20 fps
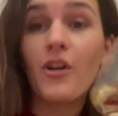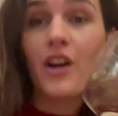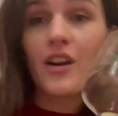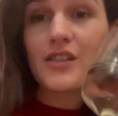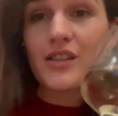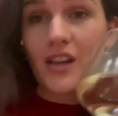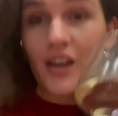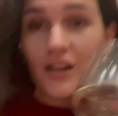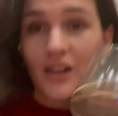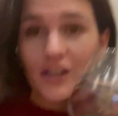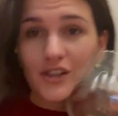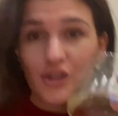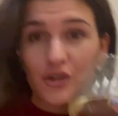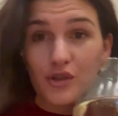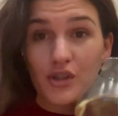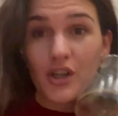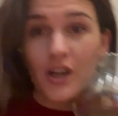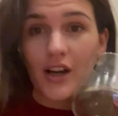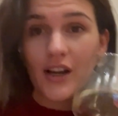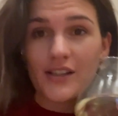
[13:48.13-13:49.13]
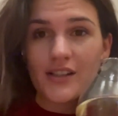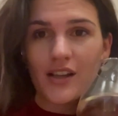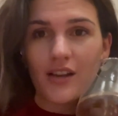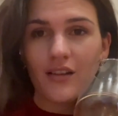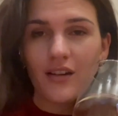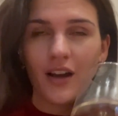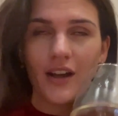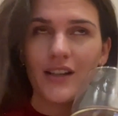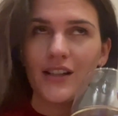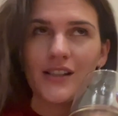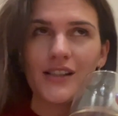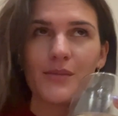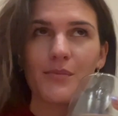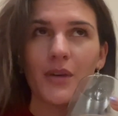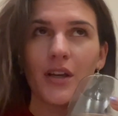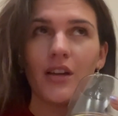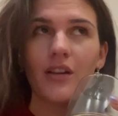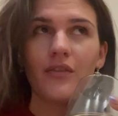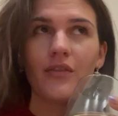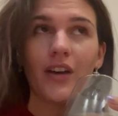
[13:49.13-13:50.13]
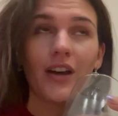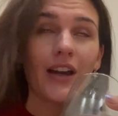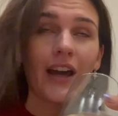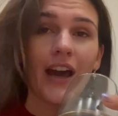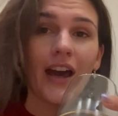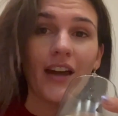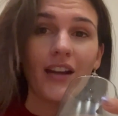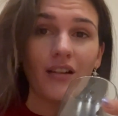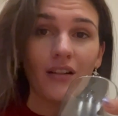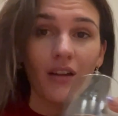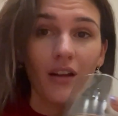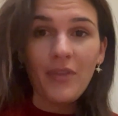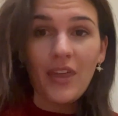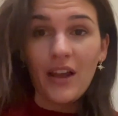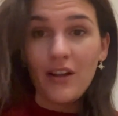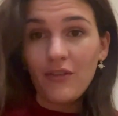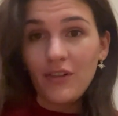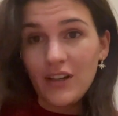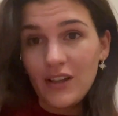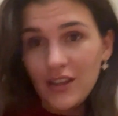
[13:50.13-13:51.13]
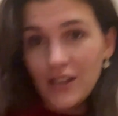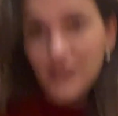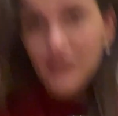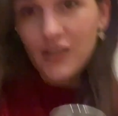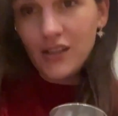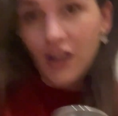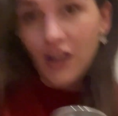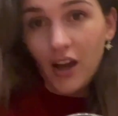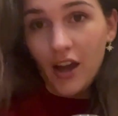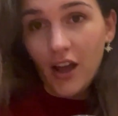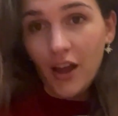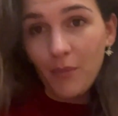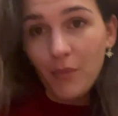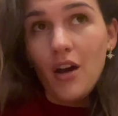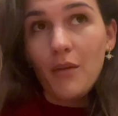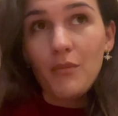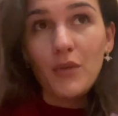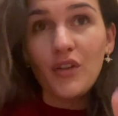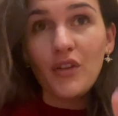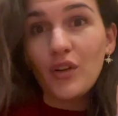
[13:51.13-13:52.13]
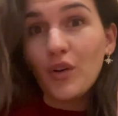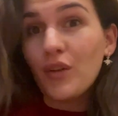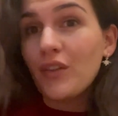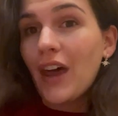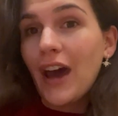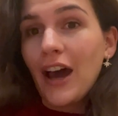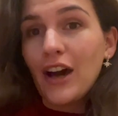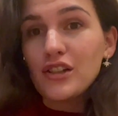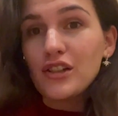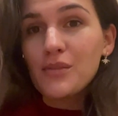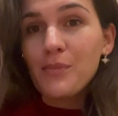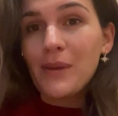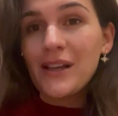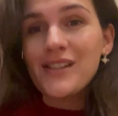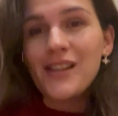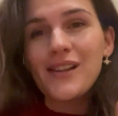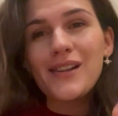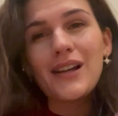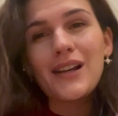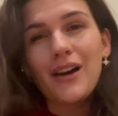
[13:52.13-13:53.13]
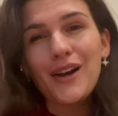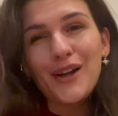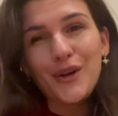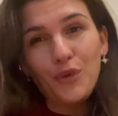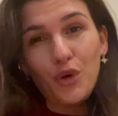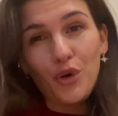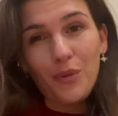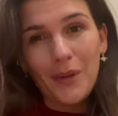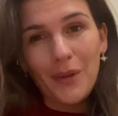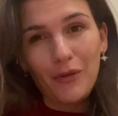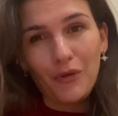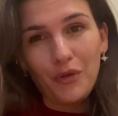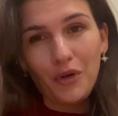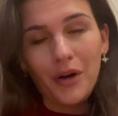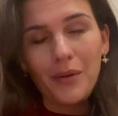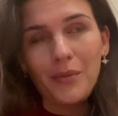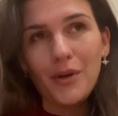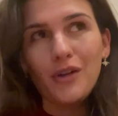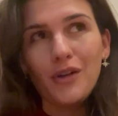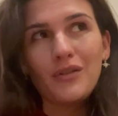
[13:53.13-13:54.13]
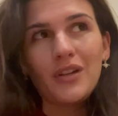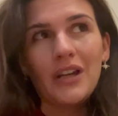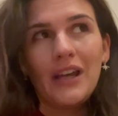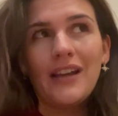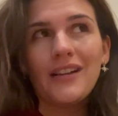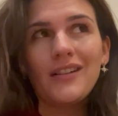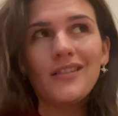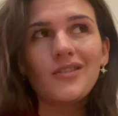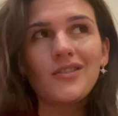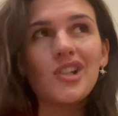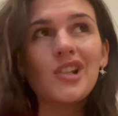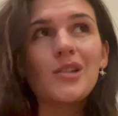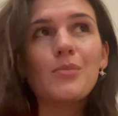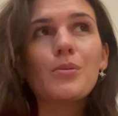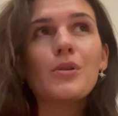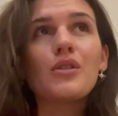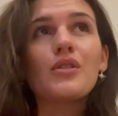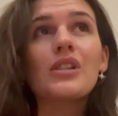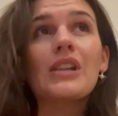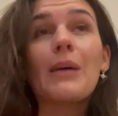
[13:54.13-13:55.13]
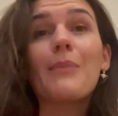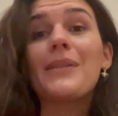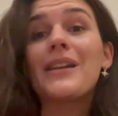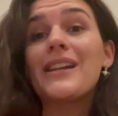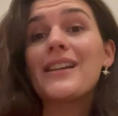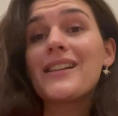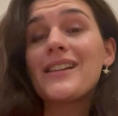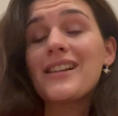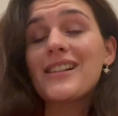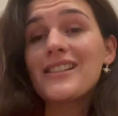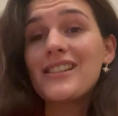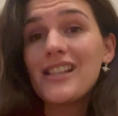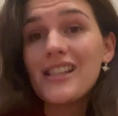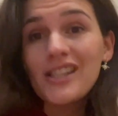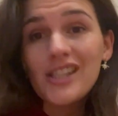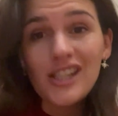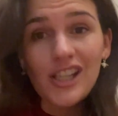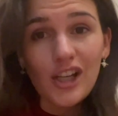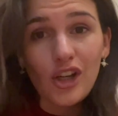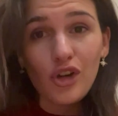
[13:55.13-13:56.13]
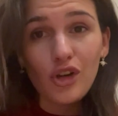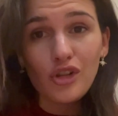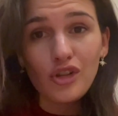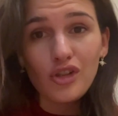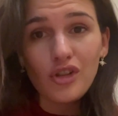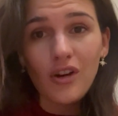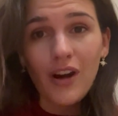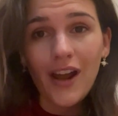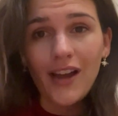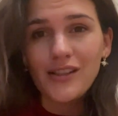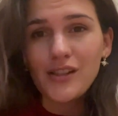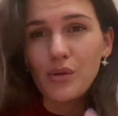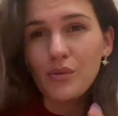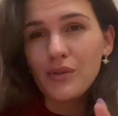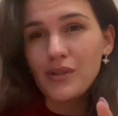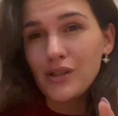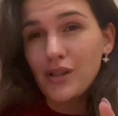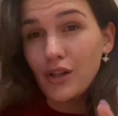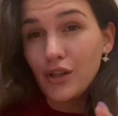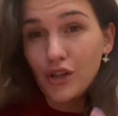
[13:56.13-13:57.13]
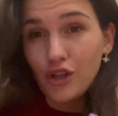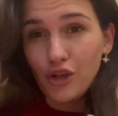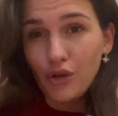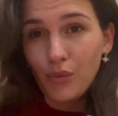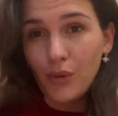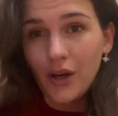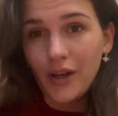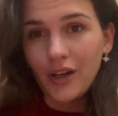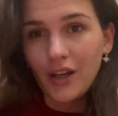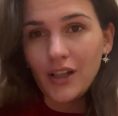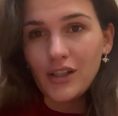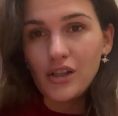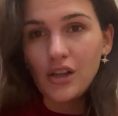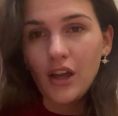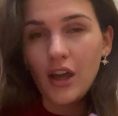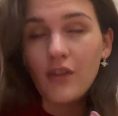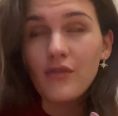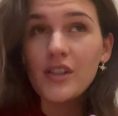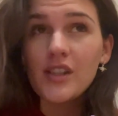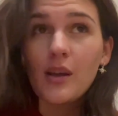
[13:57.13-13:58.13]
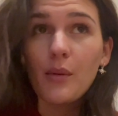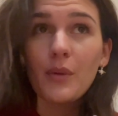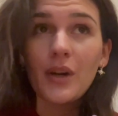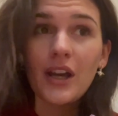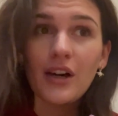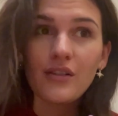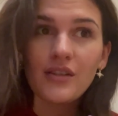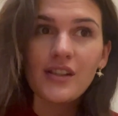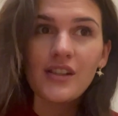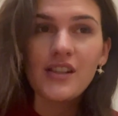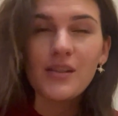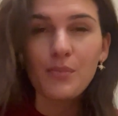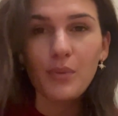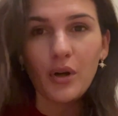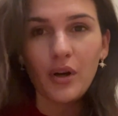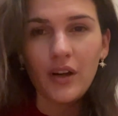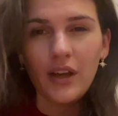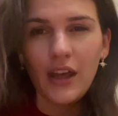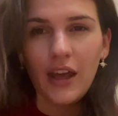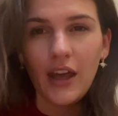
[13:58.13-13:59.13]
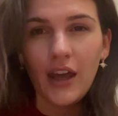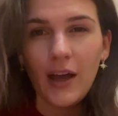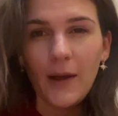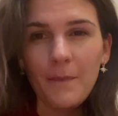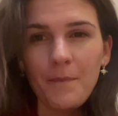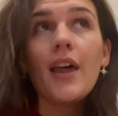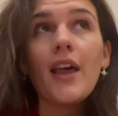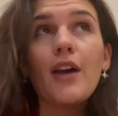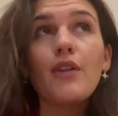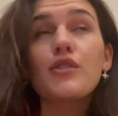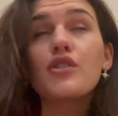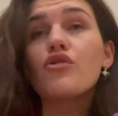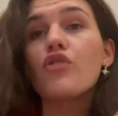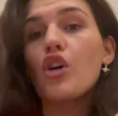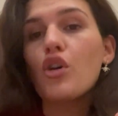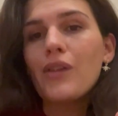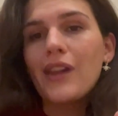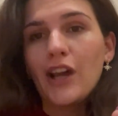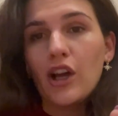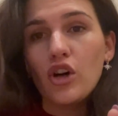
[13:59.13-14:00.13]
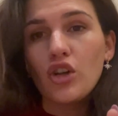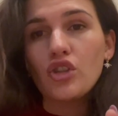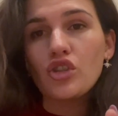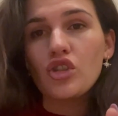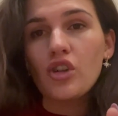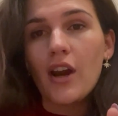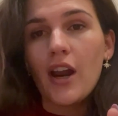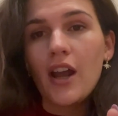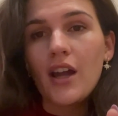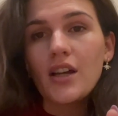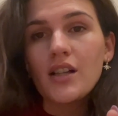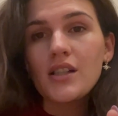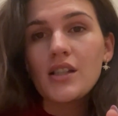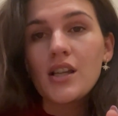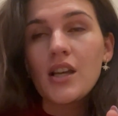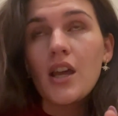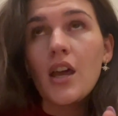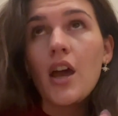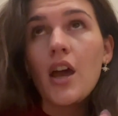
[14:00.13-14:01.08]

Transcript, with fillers: very certain I told you guys I need to move again. Thankfully this time, moving with the housemates, they did kind of warn me before I moved in, just because I'm in an existing contract, it wasn't a new one, I took over someone else's spot here. It was a rolling contract.